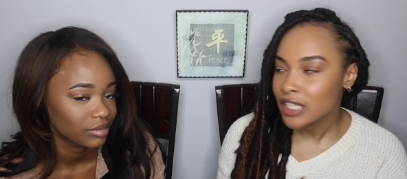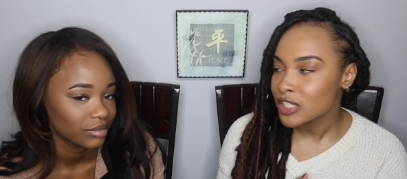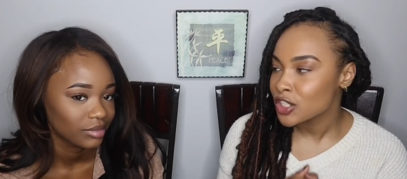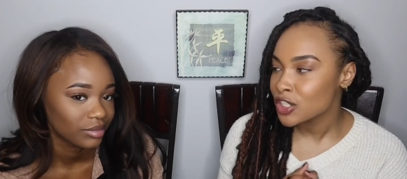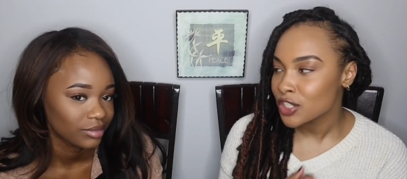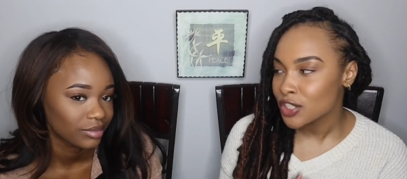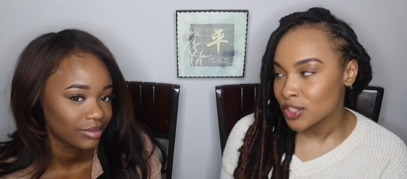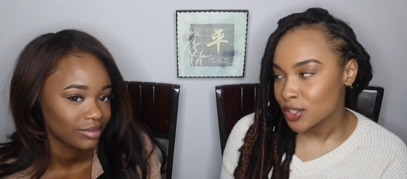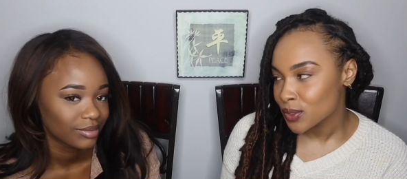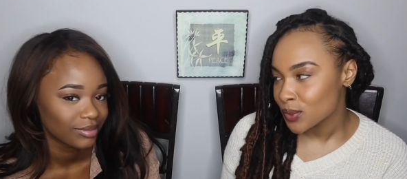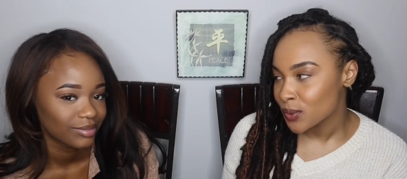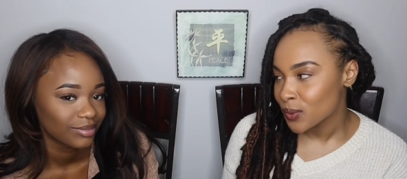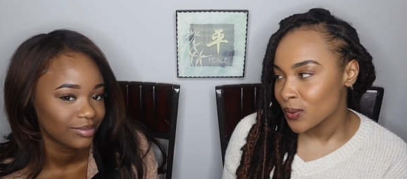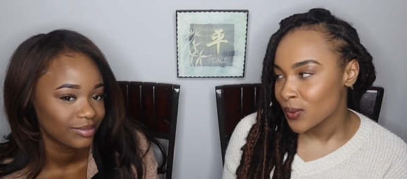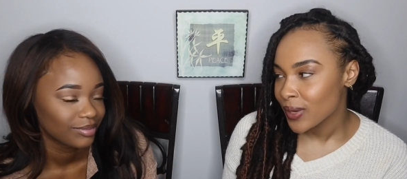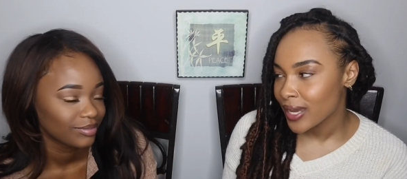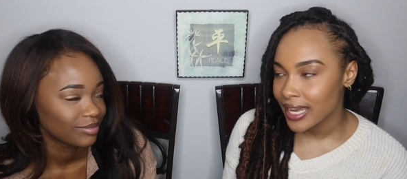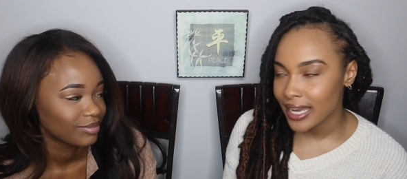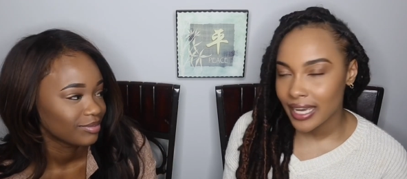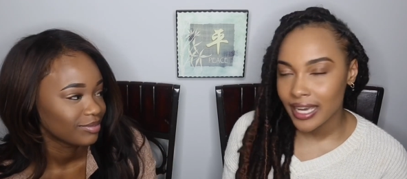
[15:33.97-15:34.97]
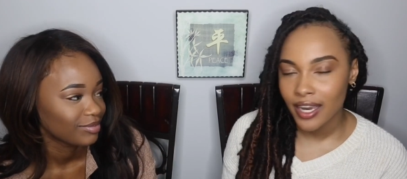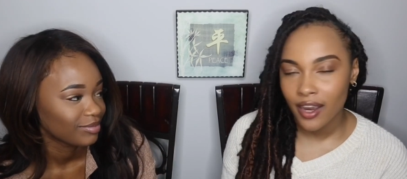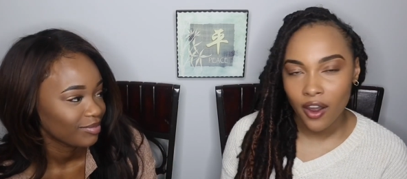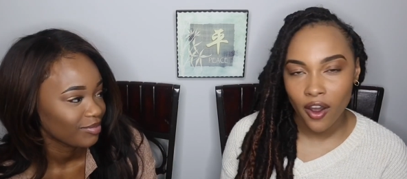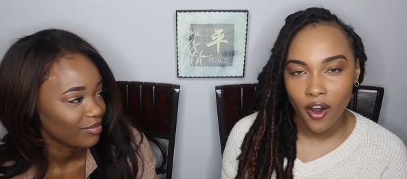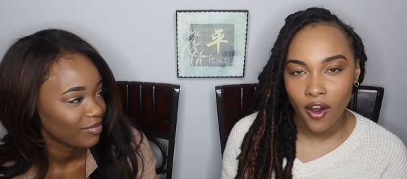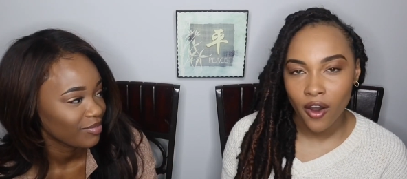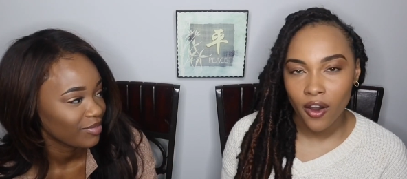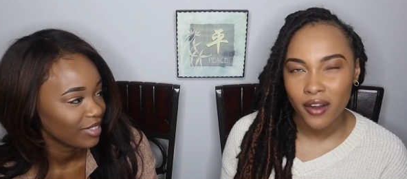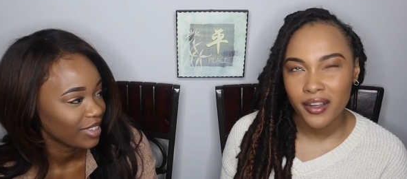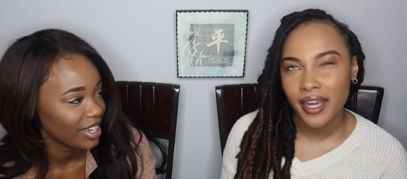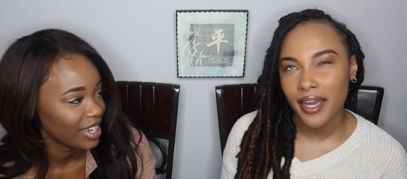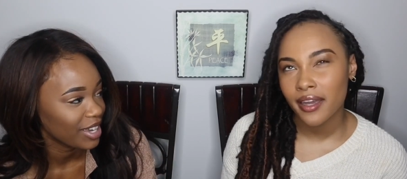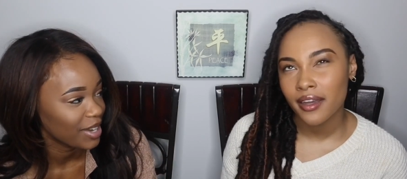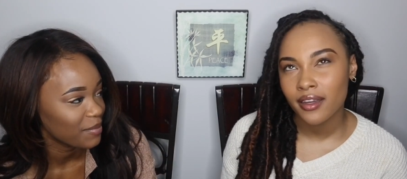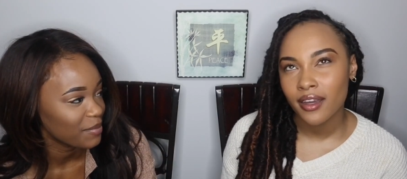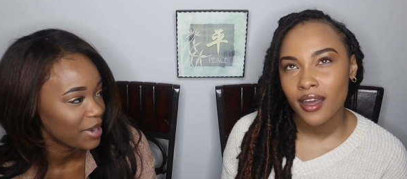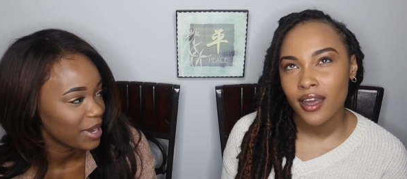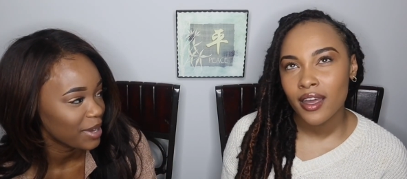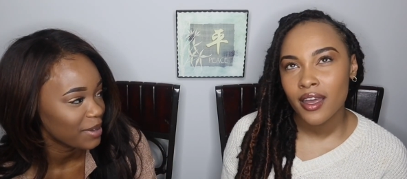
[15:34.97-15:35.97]
Speaker 1: to do it all. Okay. Yeah,
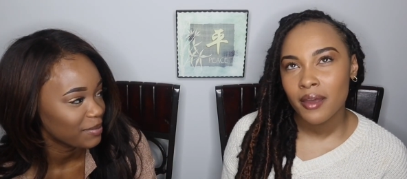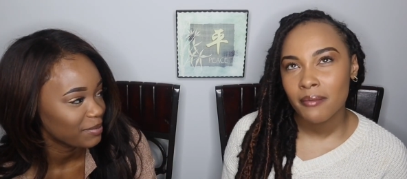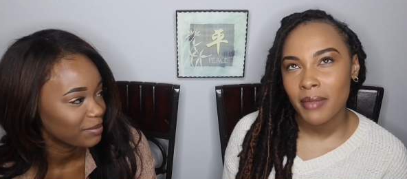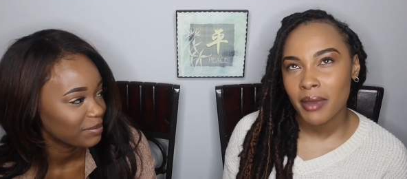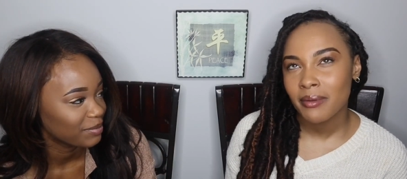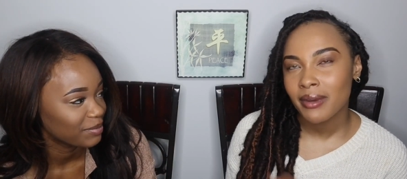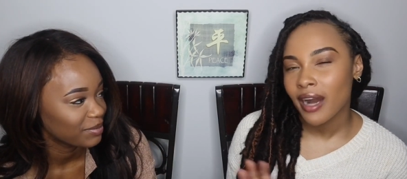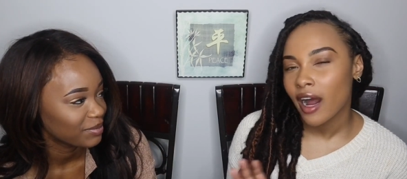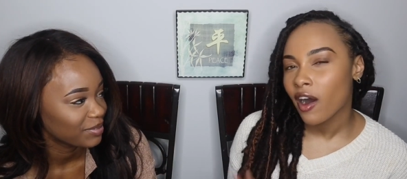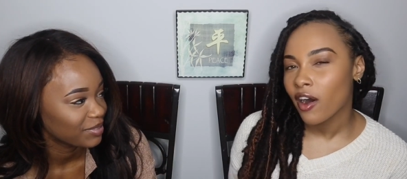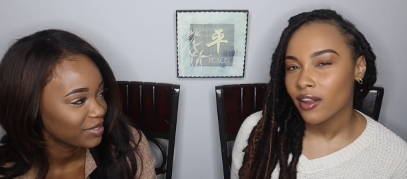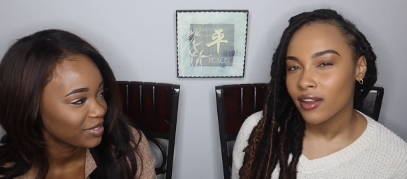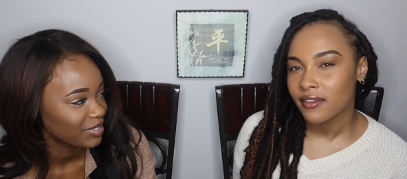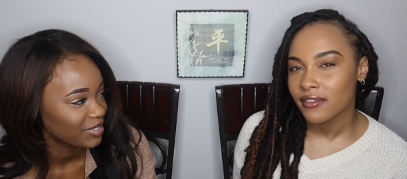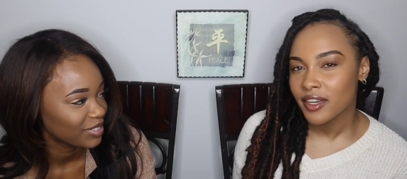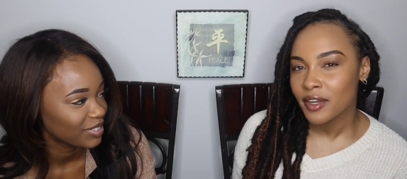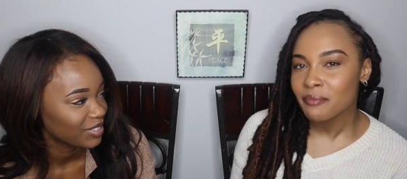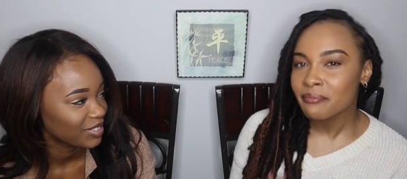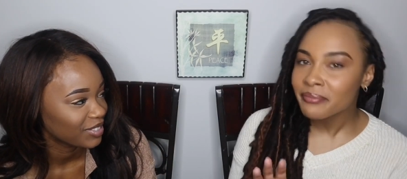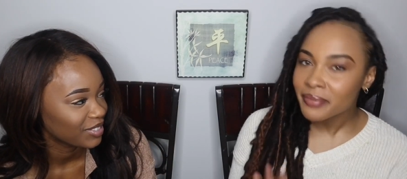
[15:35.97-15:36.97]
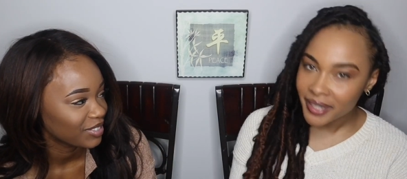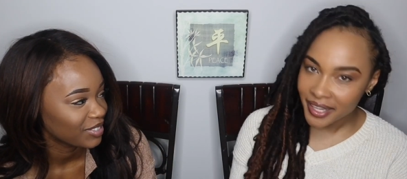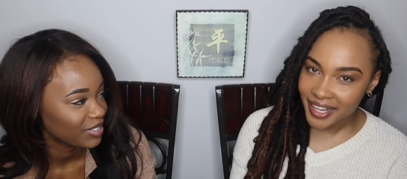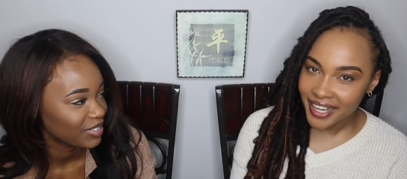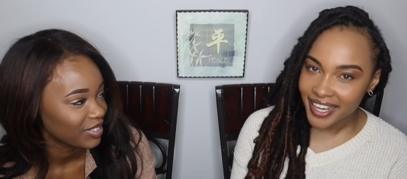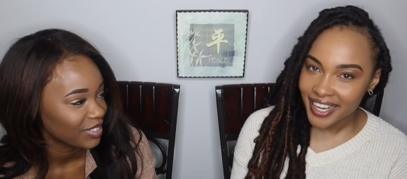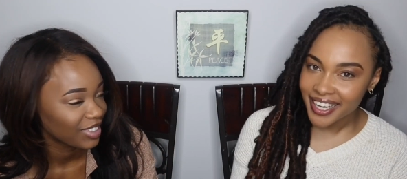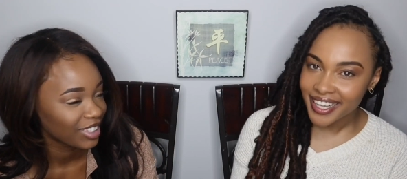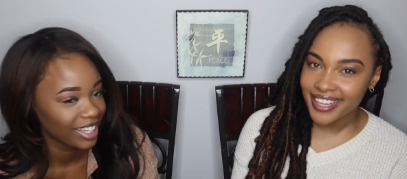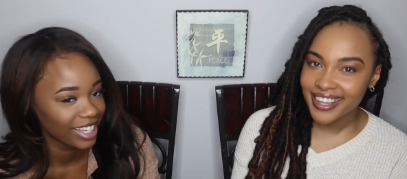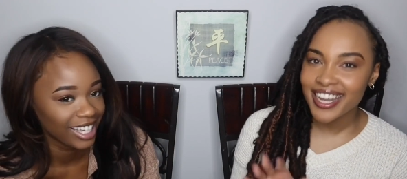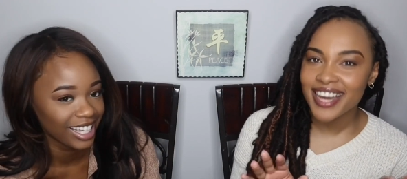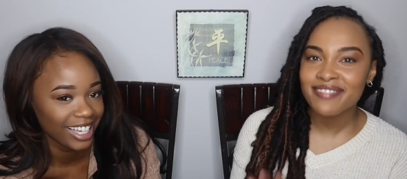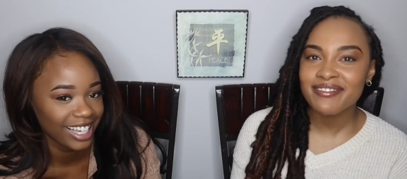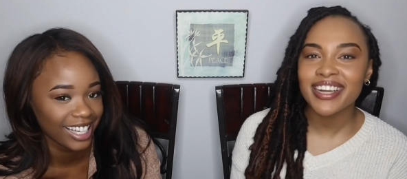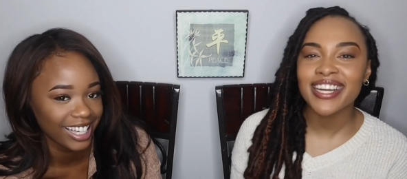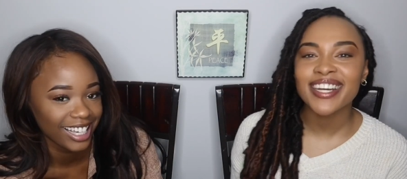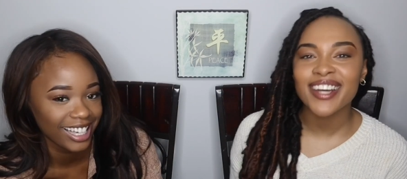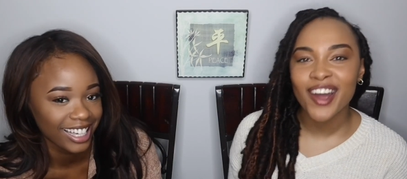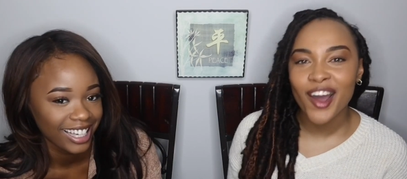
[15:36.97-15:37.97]
I'm hyped. Maybe not all of it, but let
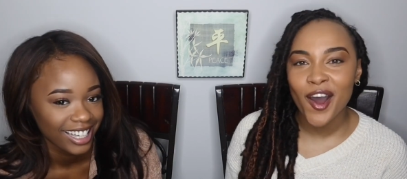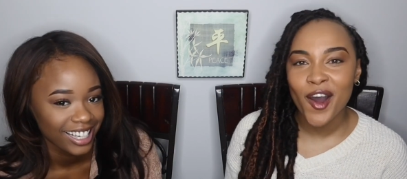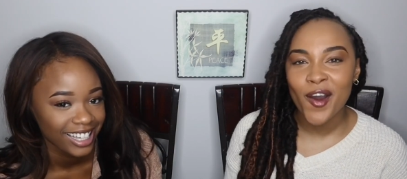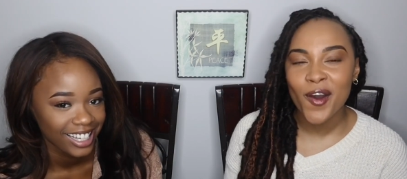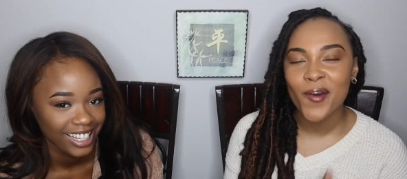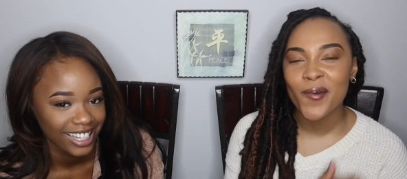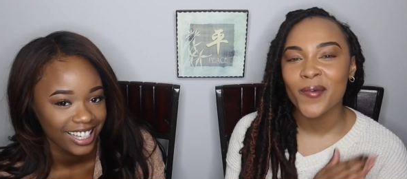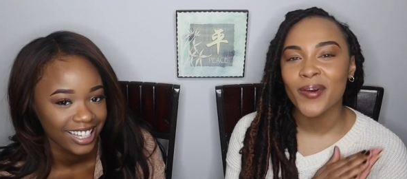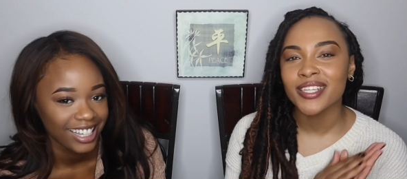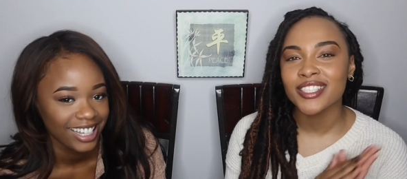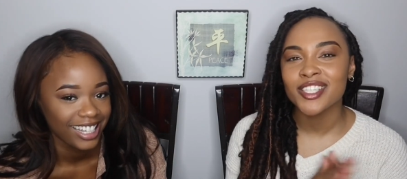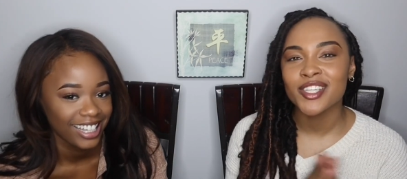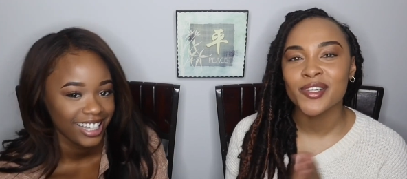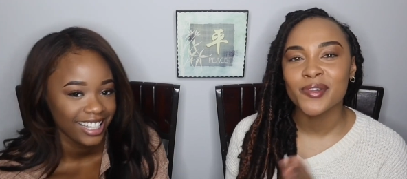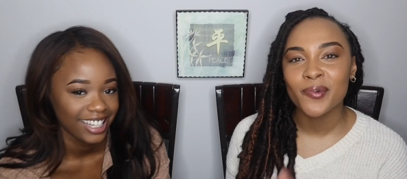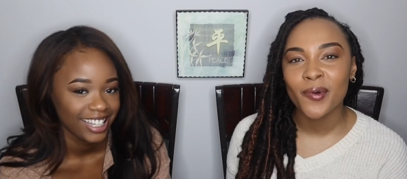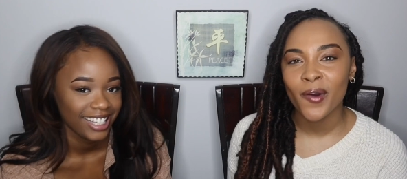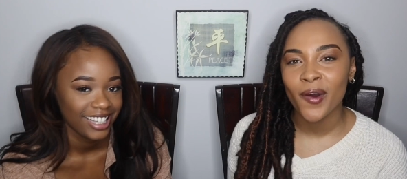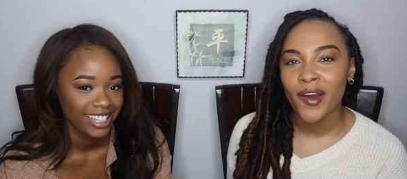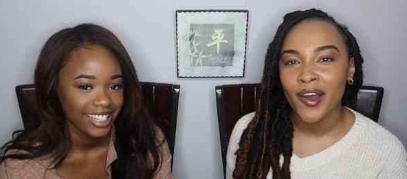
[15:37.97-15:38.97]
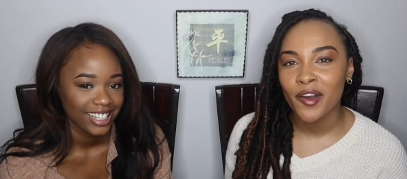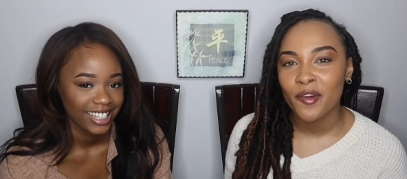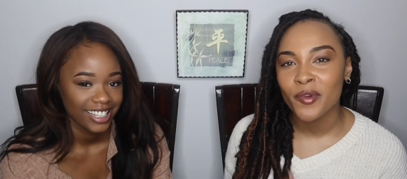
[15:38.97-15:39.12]
me know what you want.